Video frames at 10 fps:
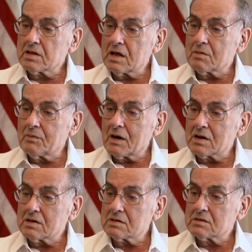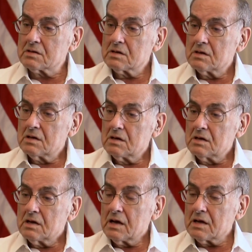dead bodies
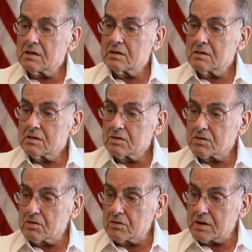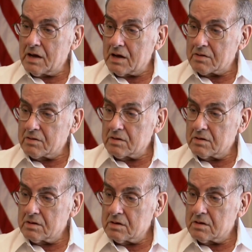and threw it out
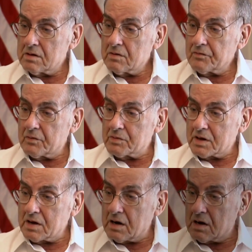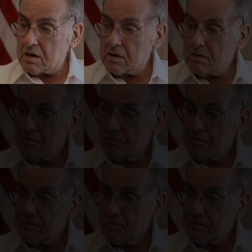from the car.